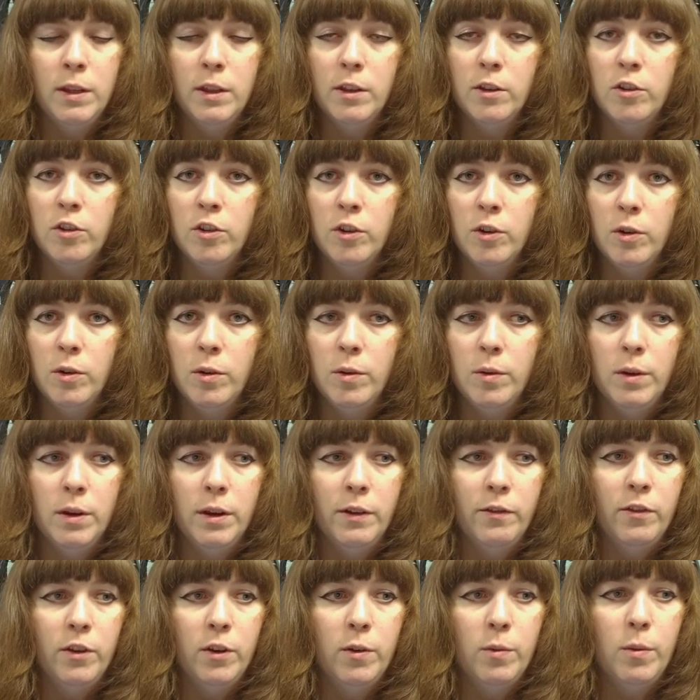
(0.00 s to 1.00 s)
the two
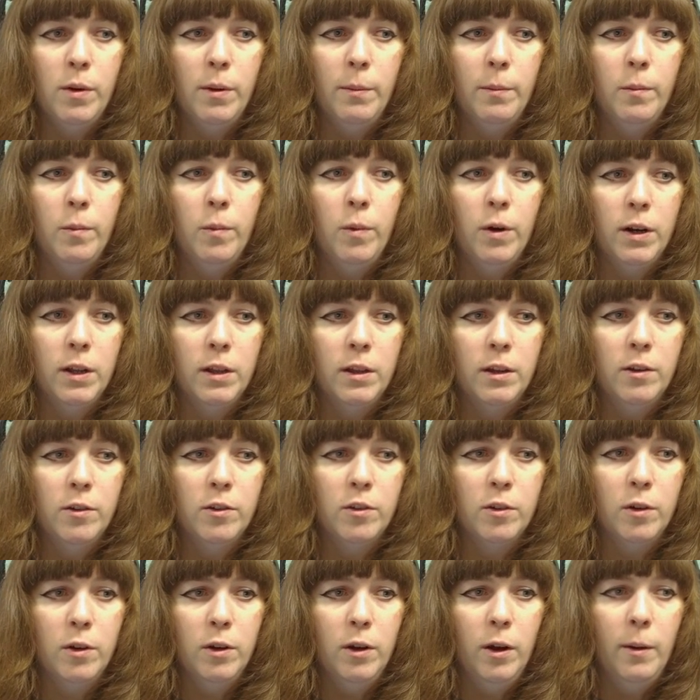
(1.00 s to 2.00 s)
if you want one of
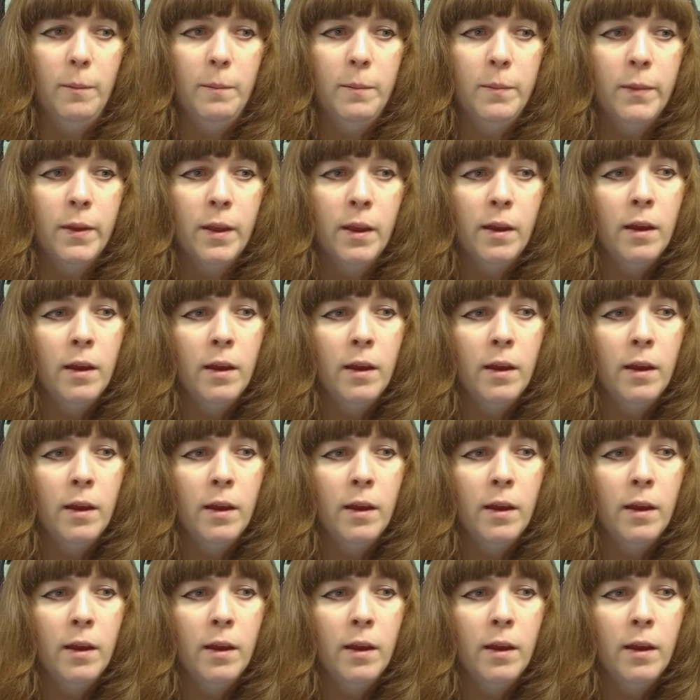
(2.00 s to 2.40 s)
those or not.